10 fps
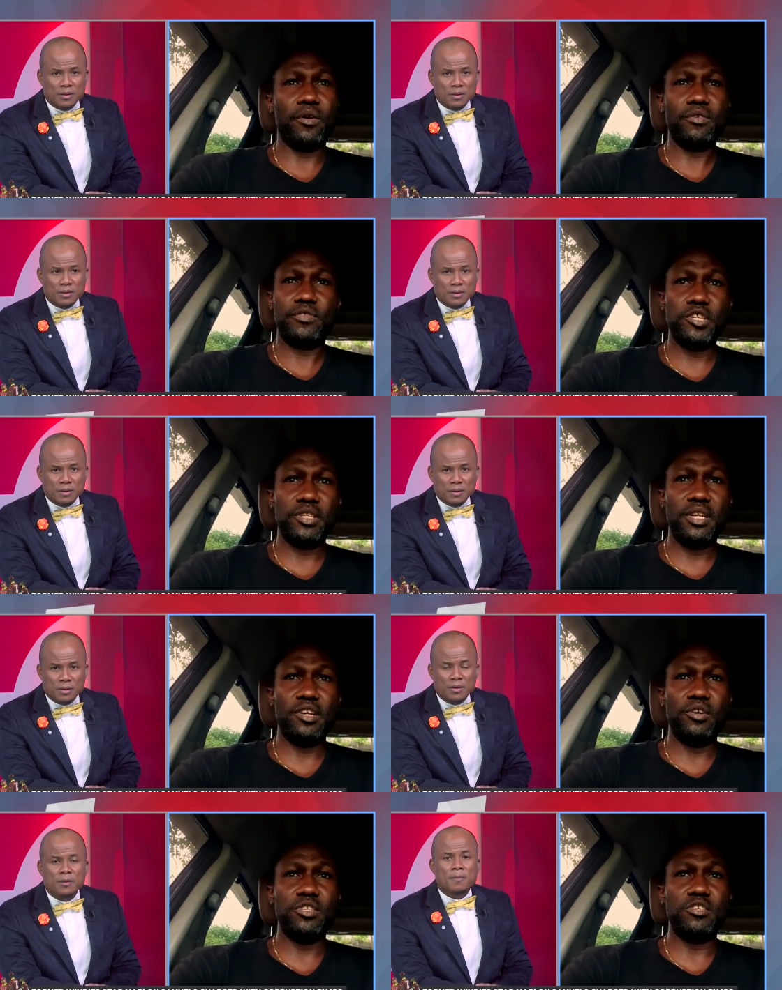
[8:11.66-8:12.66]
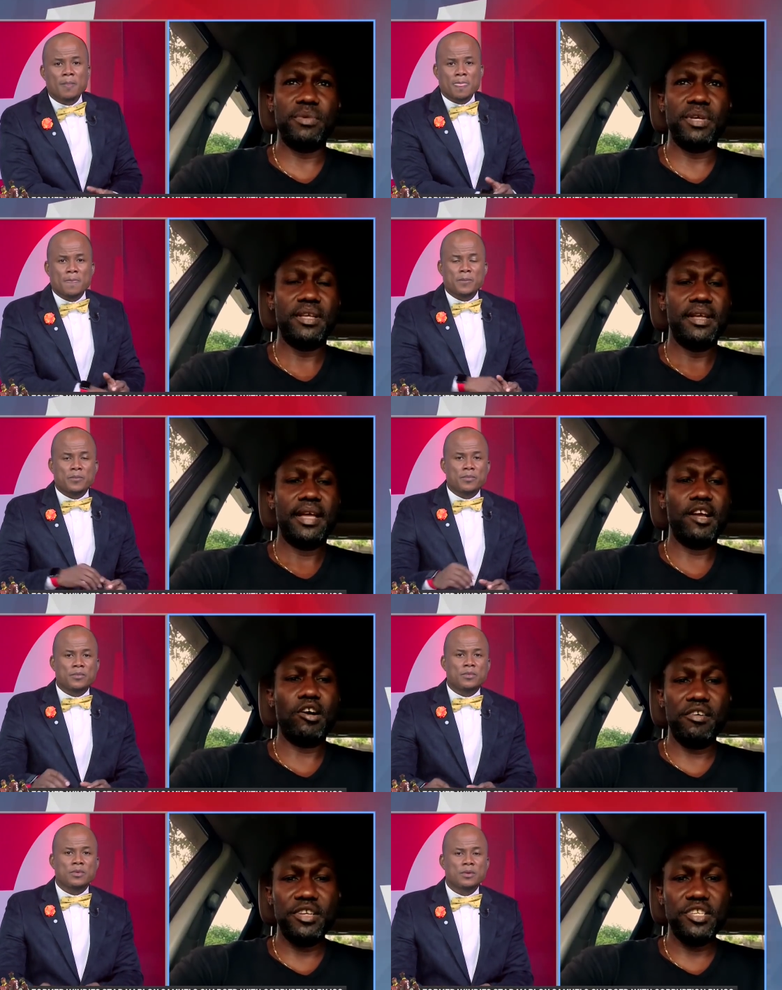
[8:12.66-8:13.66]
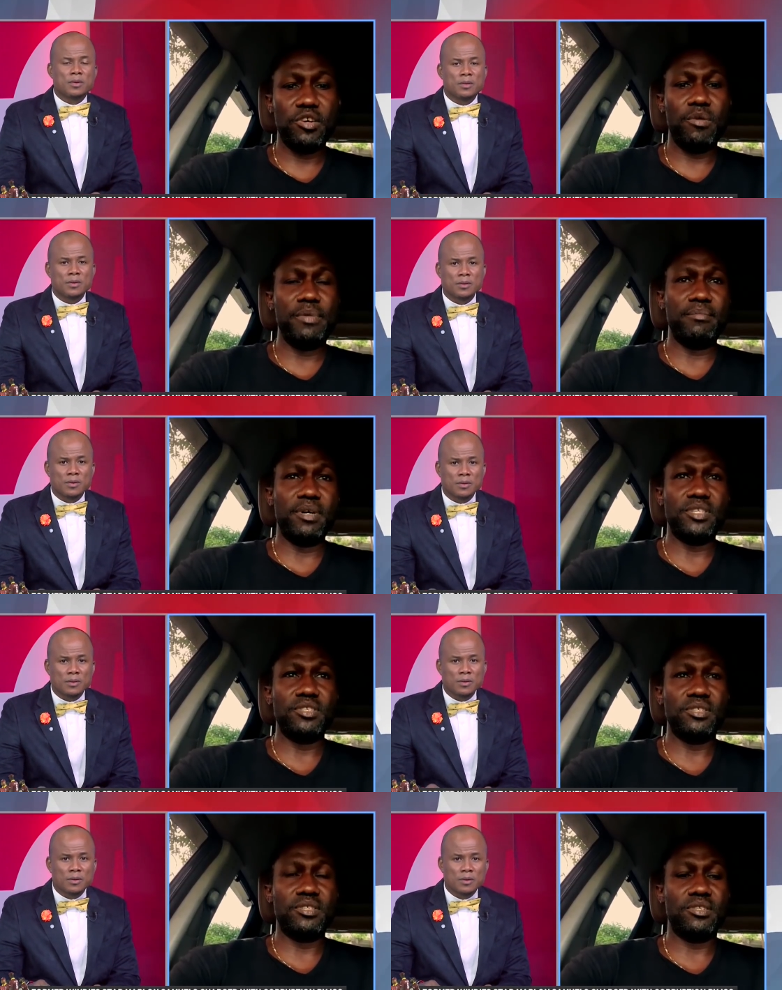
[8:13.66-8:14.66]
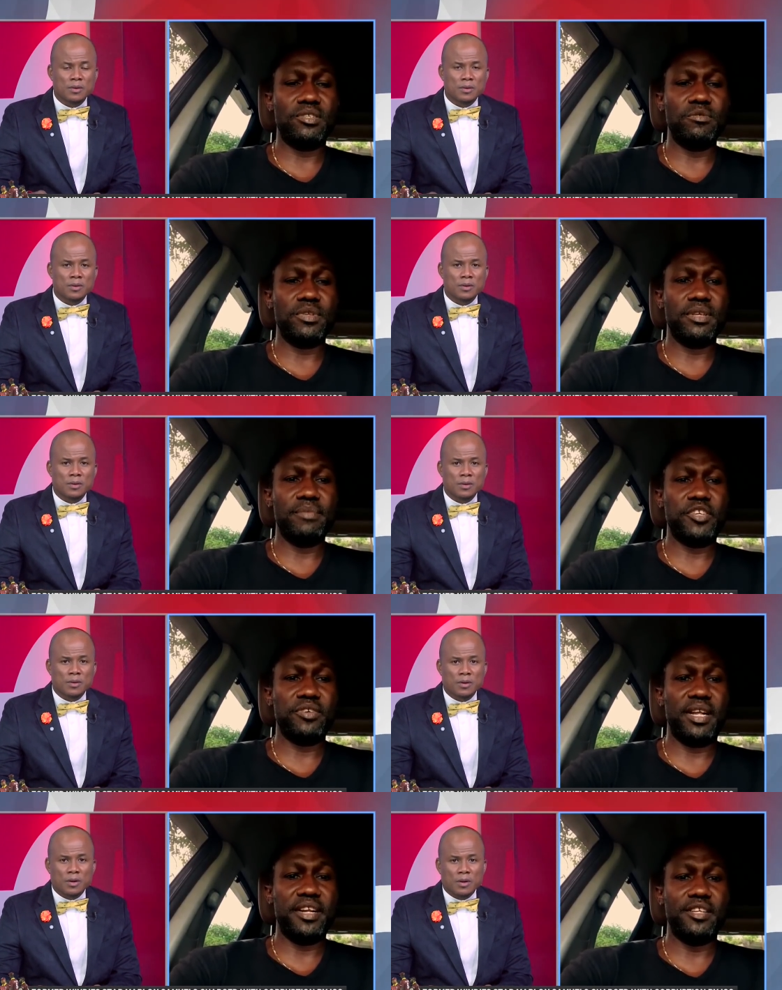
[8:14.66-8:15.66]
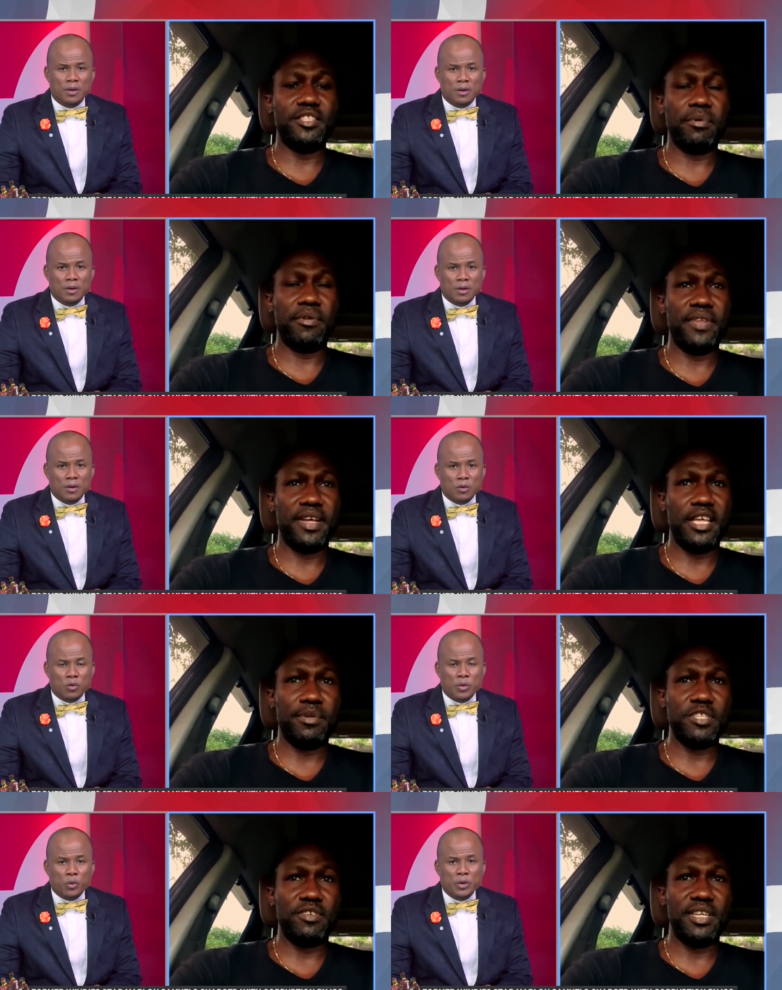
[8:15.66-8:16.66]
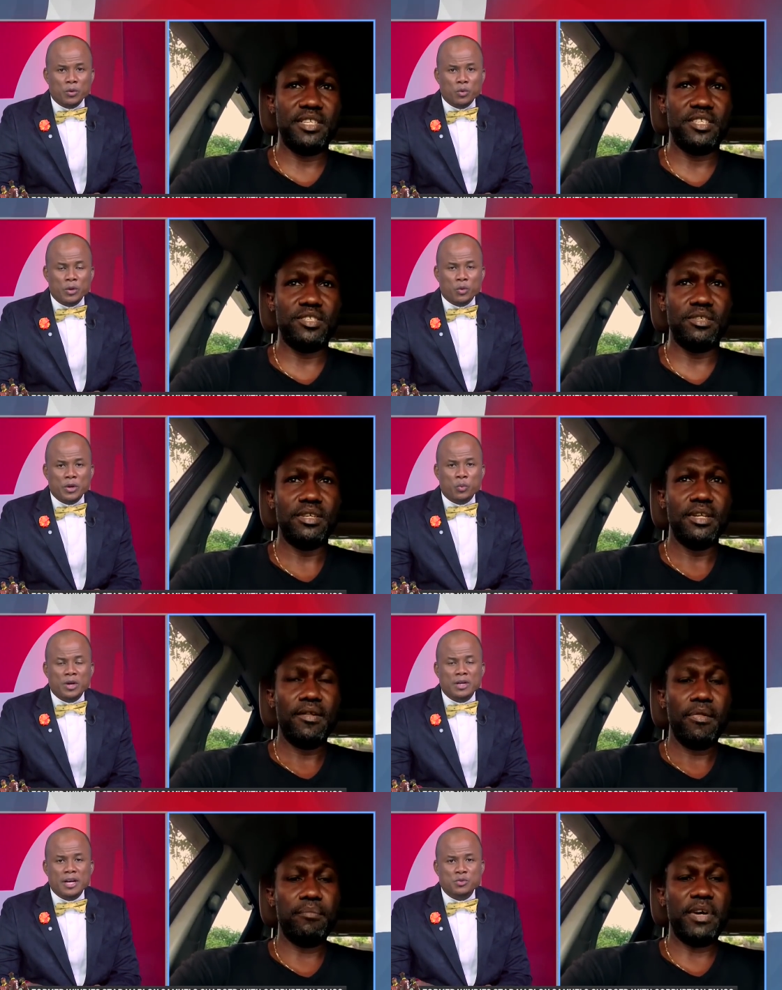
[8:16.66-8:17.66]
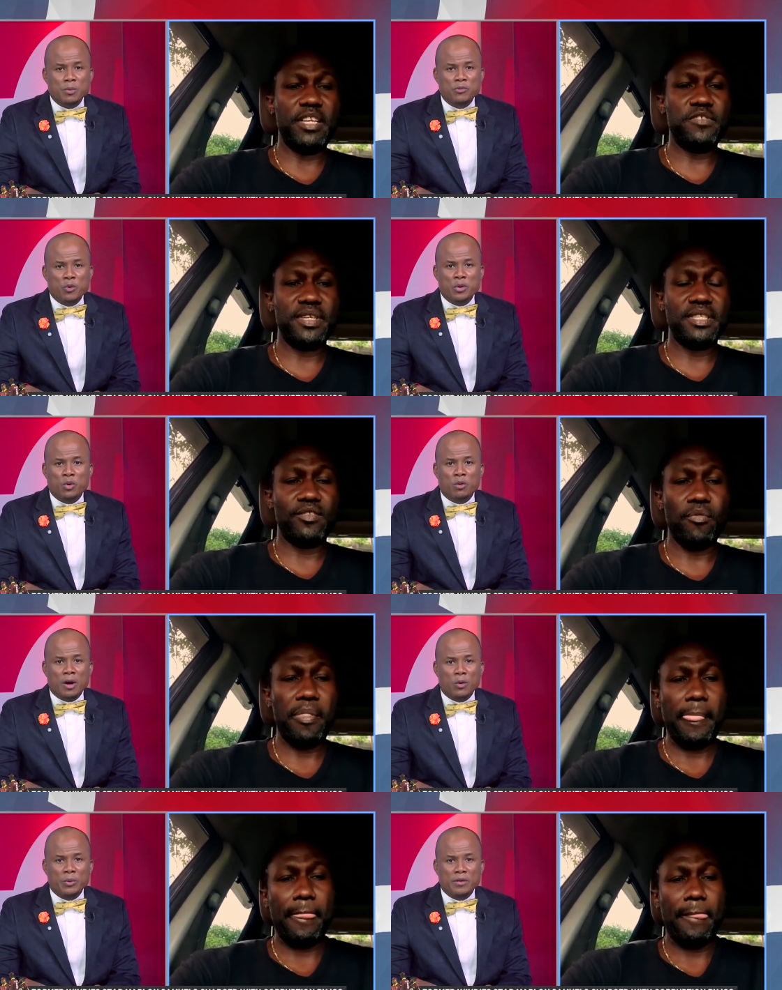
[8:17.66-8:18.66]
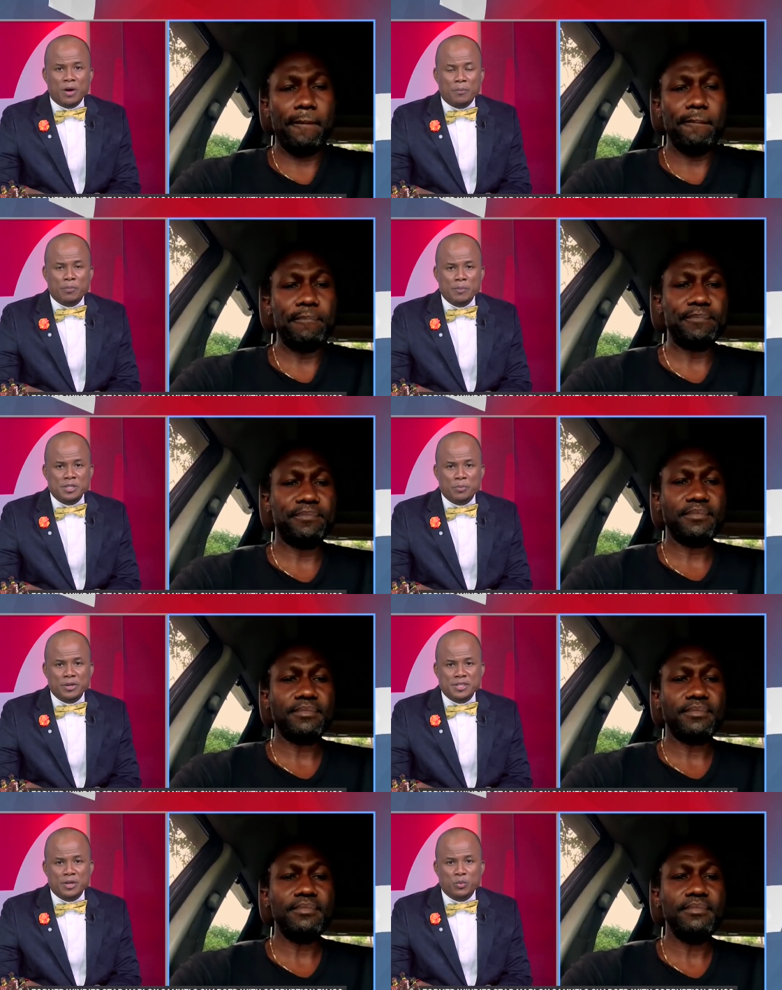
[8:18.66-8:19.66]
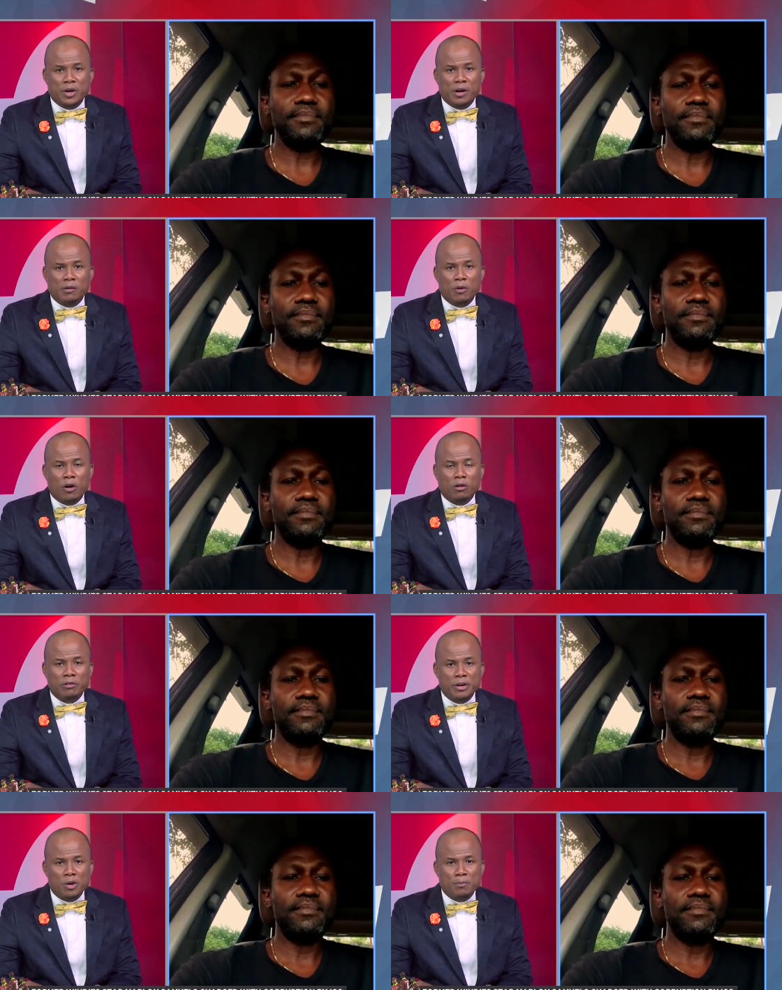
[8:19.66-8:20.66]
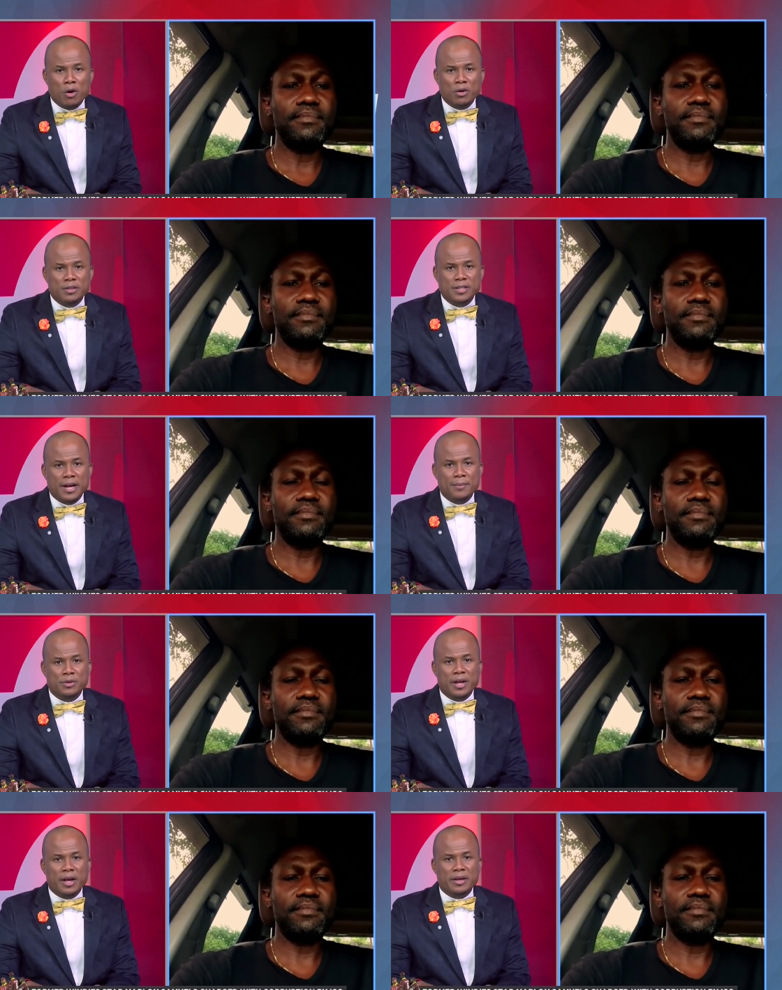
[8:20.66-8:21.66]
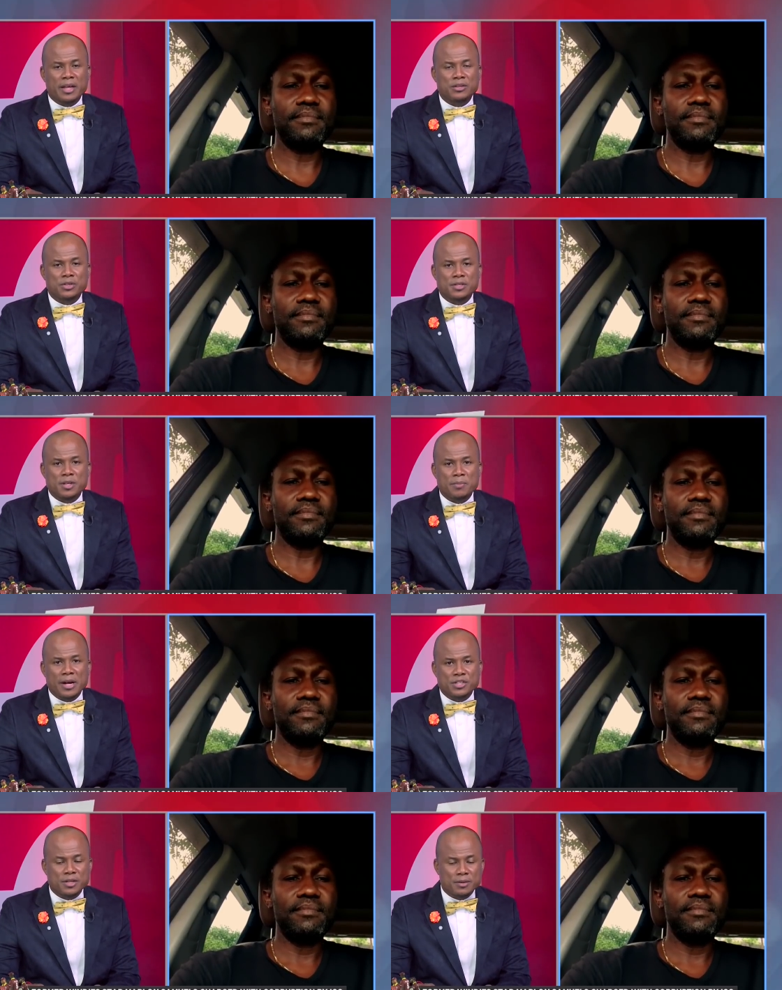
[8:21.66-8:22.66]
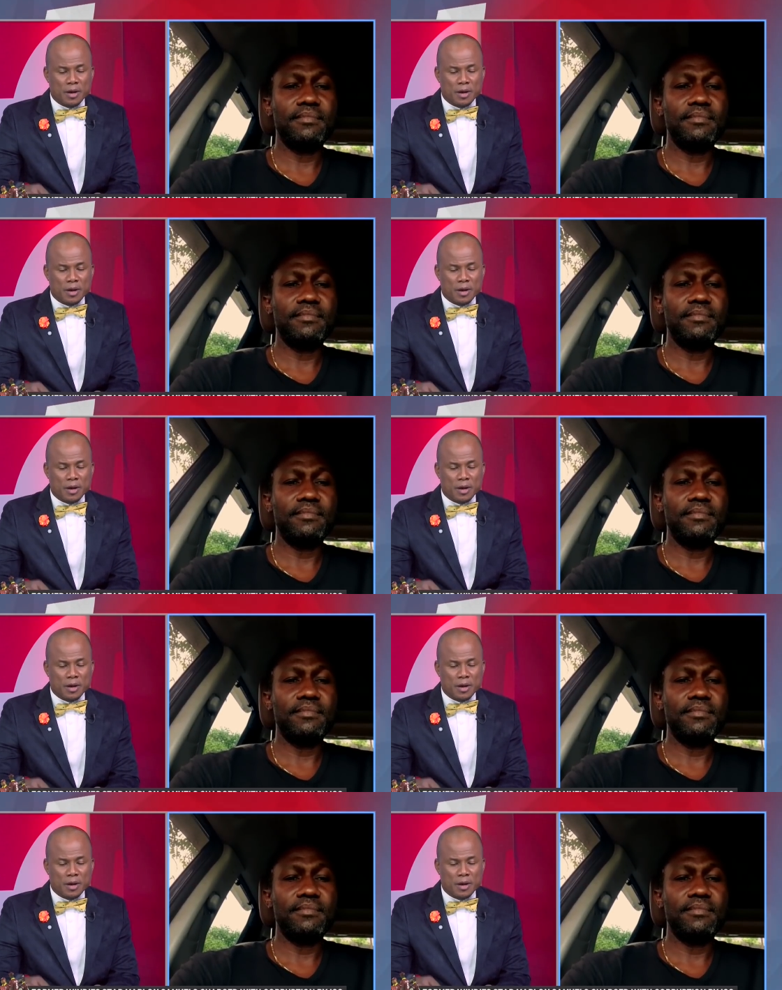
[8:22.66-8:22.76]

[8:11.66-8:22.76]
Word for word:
Speaker 1: certainly going to be encourage our members to, to, to make sure that they're on top of their game. Quick, quick, quick,
Speaker 2: quick, quick last one before we go out, way up, Mister President. We are already on borrowed time, but I, I can just imagine, uh,